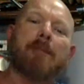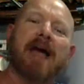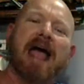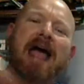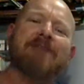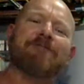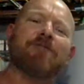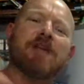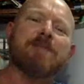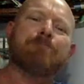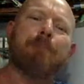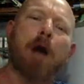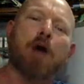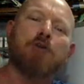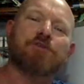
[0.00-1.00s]
every
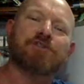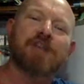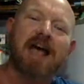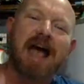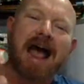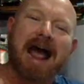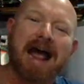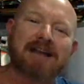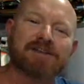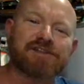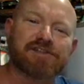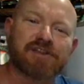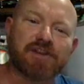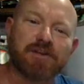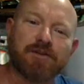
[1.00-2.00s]
boat has
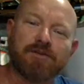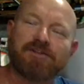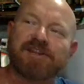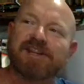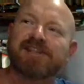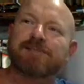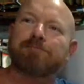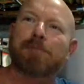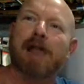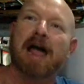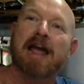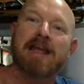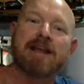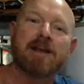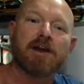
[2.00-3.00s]
to
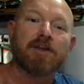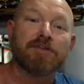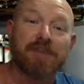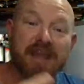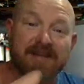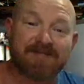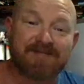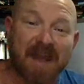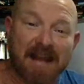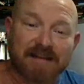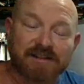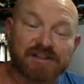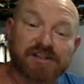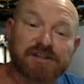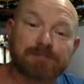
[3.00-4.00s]
display the event
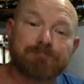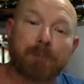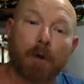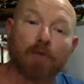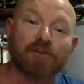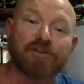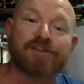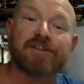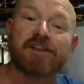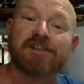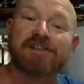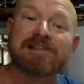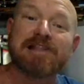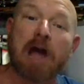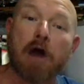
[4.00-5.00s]
sponsor's
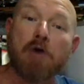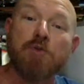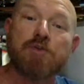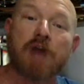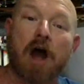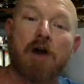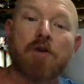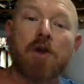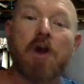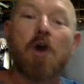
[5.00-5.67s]
logo,